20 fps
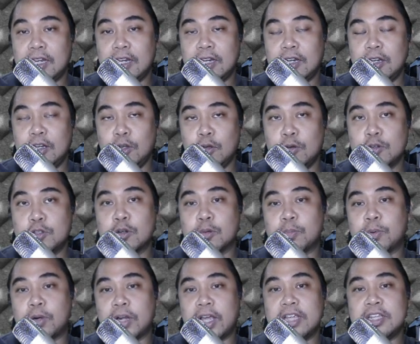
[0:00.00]
no
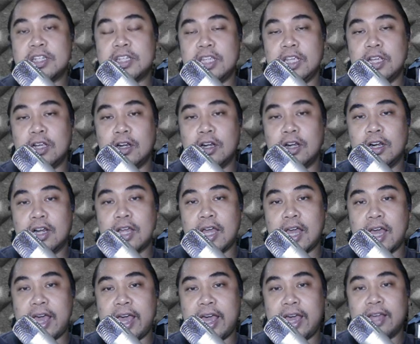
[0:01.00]
surprise here
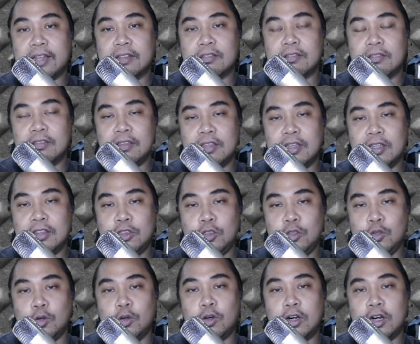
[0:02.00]
at the
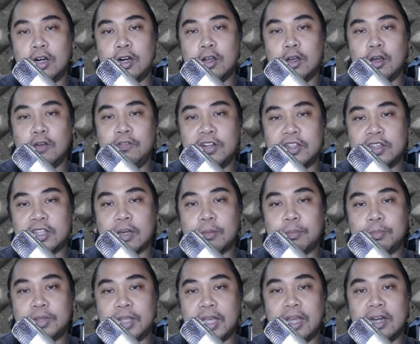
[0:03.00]
door of the
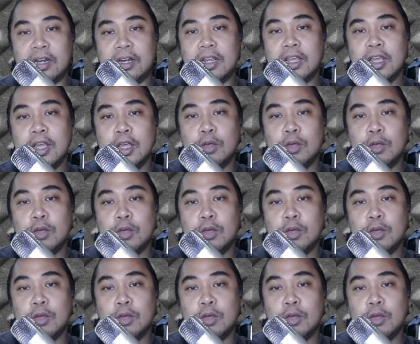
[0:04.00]
top 10